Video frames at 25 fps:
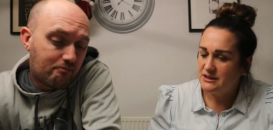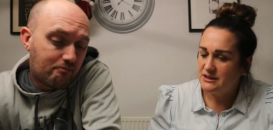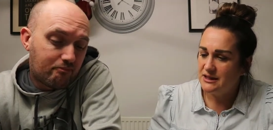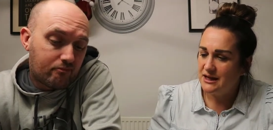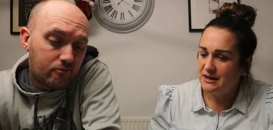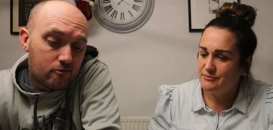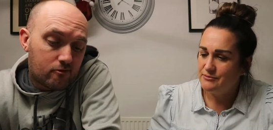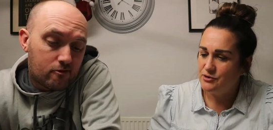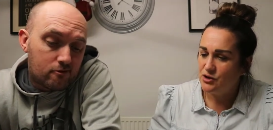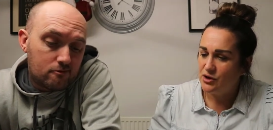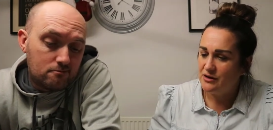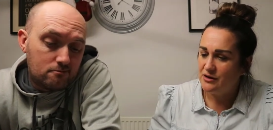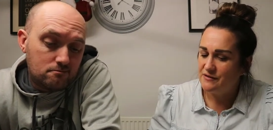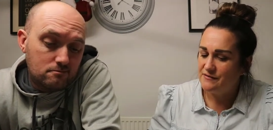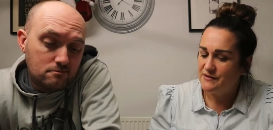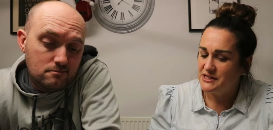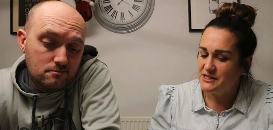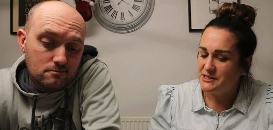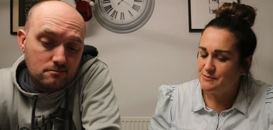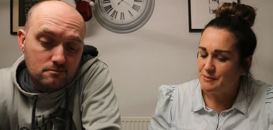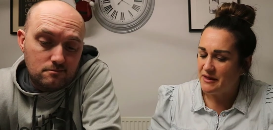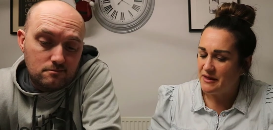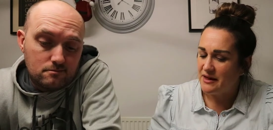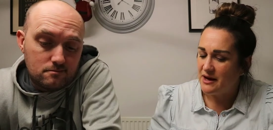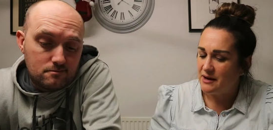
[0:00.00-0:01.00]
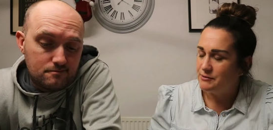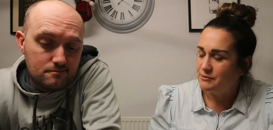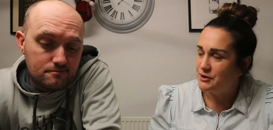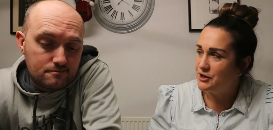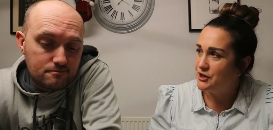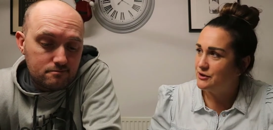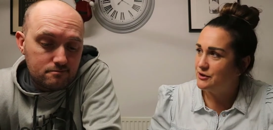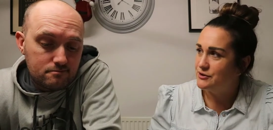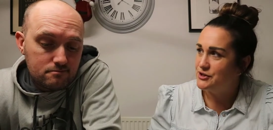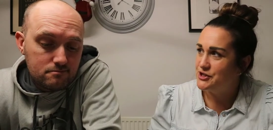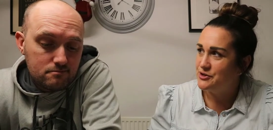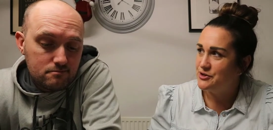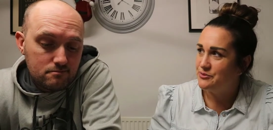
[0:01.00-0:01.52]
Speaker 1: I'm not convinced by that. I'm gonna
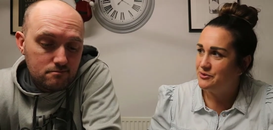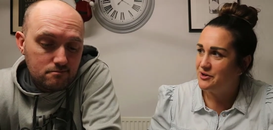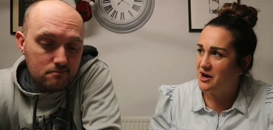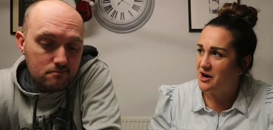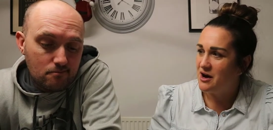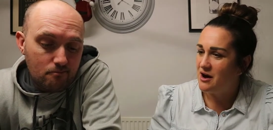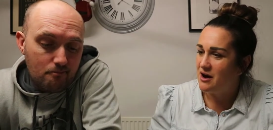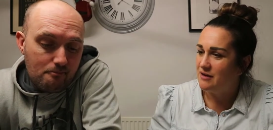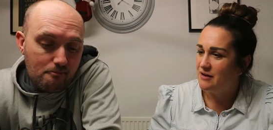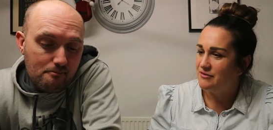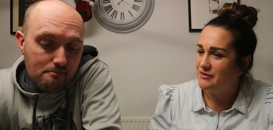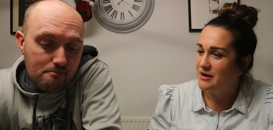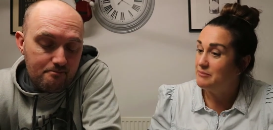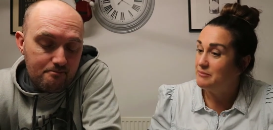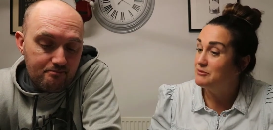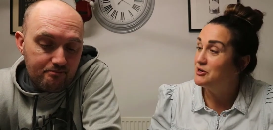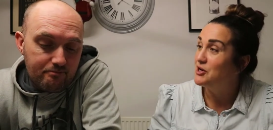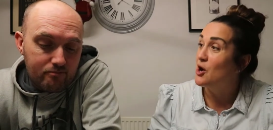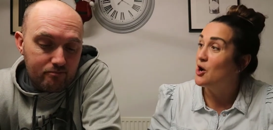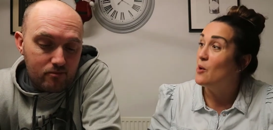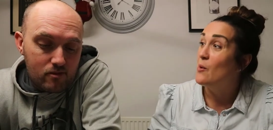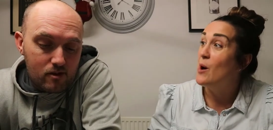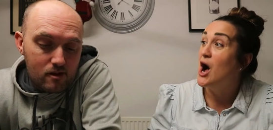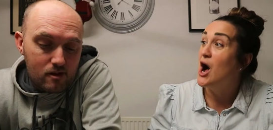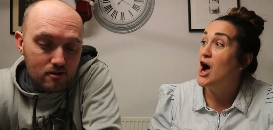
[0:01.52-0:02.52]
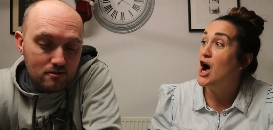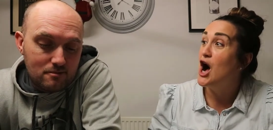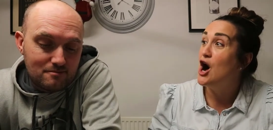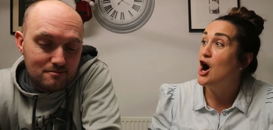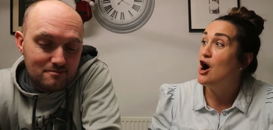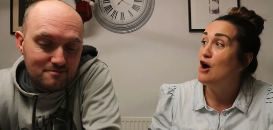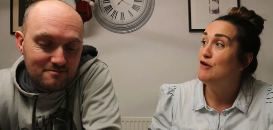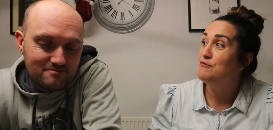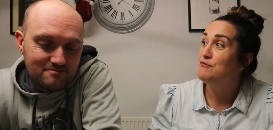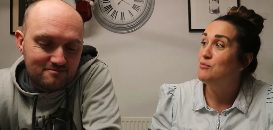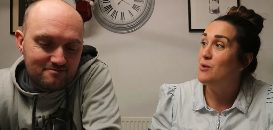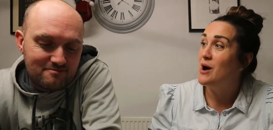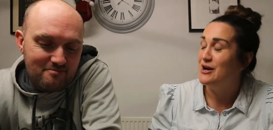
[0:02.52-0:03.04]
go two and a half. I'm gonna go
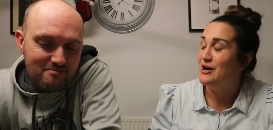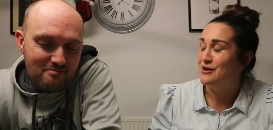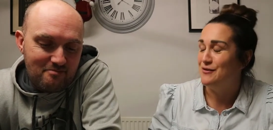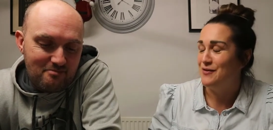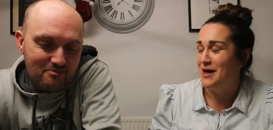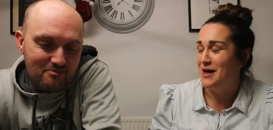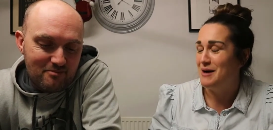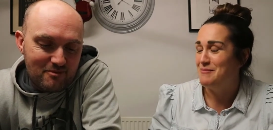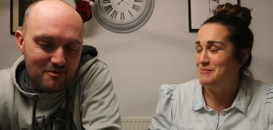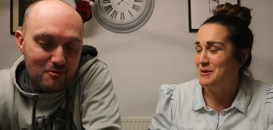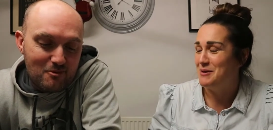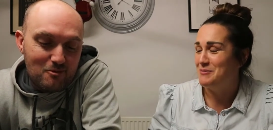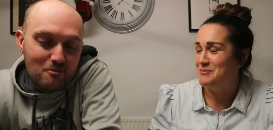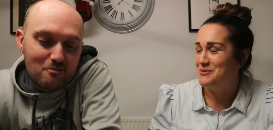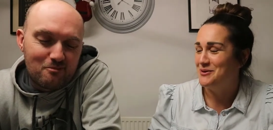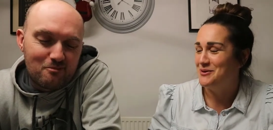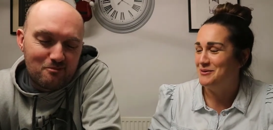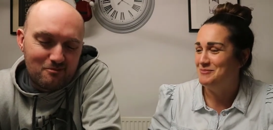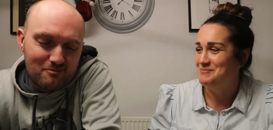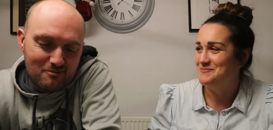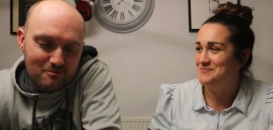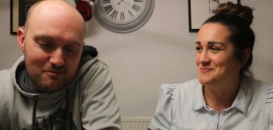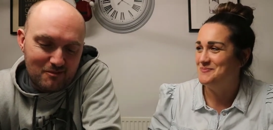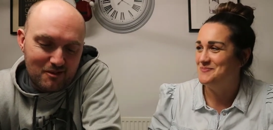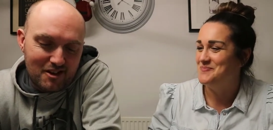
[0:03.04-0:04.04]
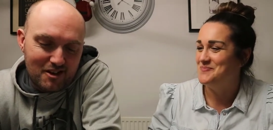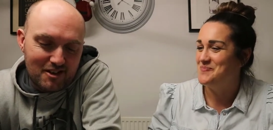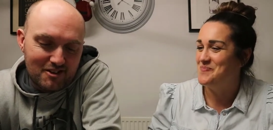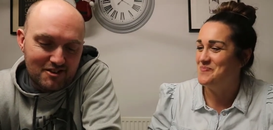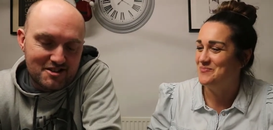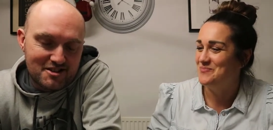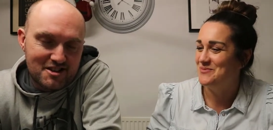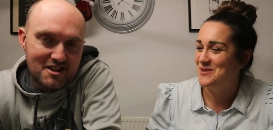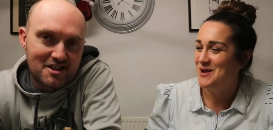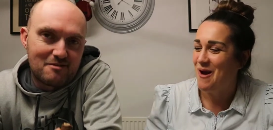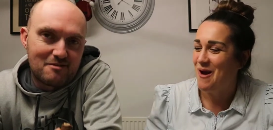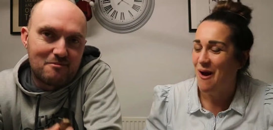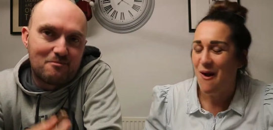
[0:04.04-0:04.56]
halfway on that bad boy. Well
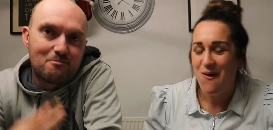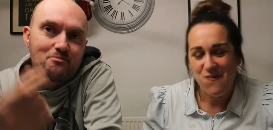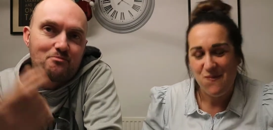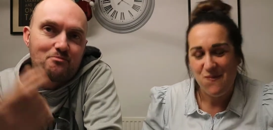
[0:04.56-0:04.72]
done.